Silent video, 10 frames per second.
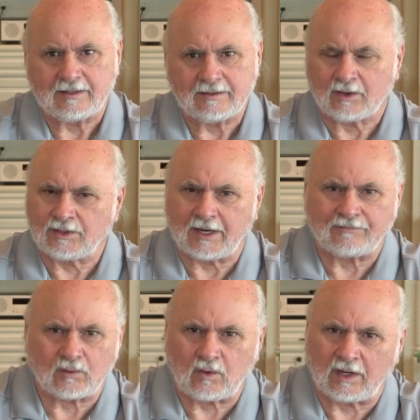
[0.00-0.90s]
There
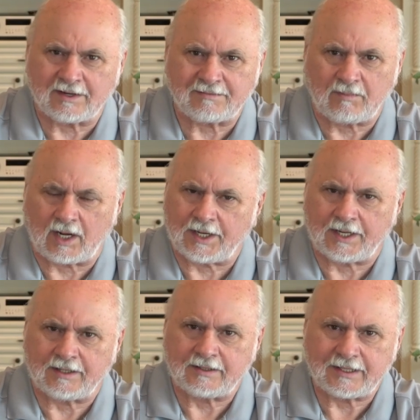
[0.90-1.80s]
never was
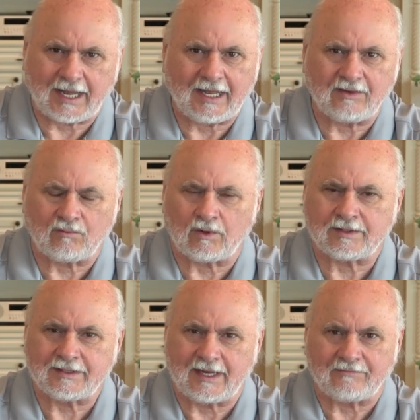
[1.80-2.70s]
money. Tithe
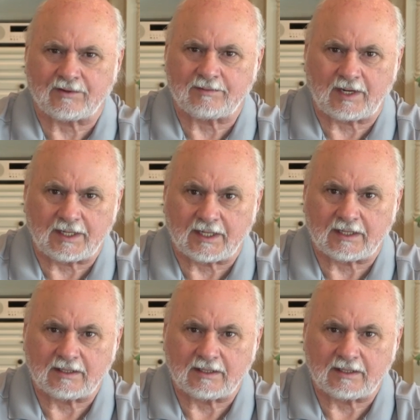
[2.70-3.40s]
was never money.